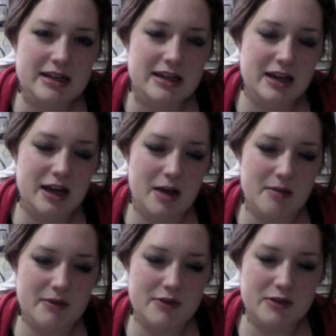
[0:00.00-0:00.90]
Um,
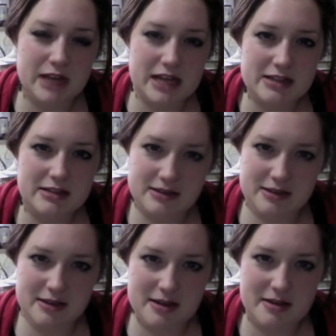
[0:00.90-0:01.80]
if you liked
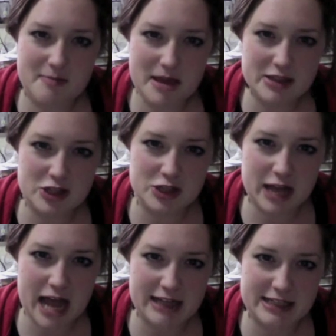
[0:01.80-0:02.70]
the message that I
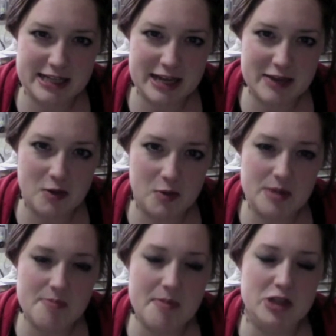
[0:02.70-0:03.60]
had today, there will be
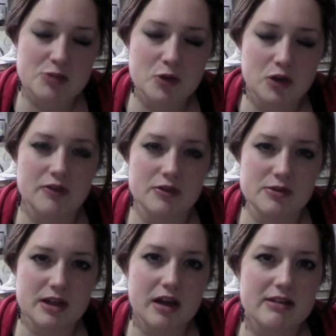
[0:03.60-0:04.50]
much more of those
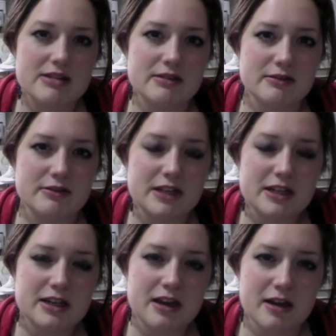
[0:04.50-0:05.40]
kinds of
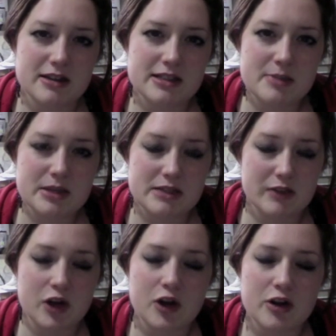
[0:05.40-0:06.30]
uh, tidbits of
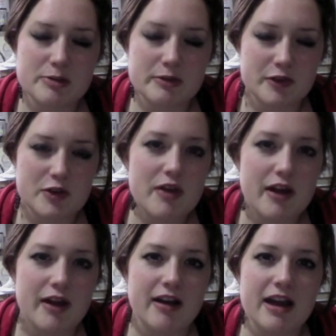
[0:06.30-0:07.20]
encouragement for you
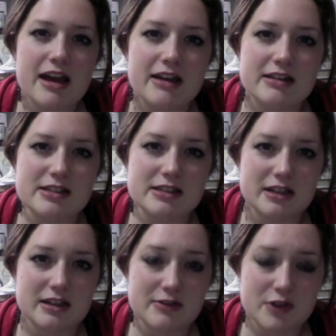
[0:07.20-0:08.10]
there. And uh,
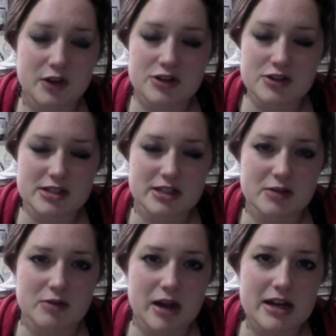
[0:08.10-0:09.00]
if you're interested in
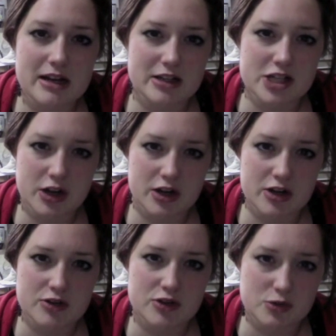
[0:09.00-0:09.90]
writing and sharing
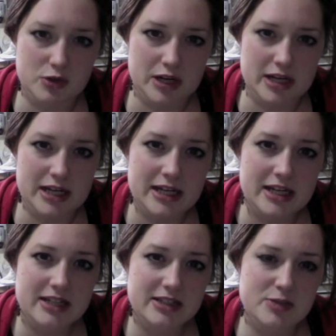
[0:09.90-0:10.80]
your story
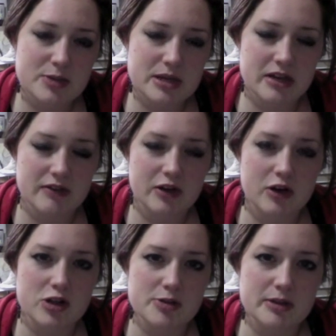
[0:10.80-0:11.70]
to be of
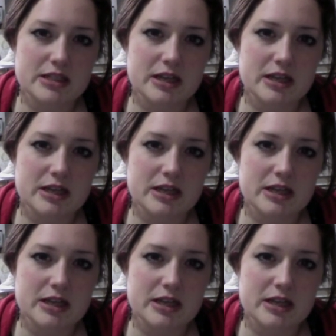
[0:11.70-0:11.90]
encouragement to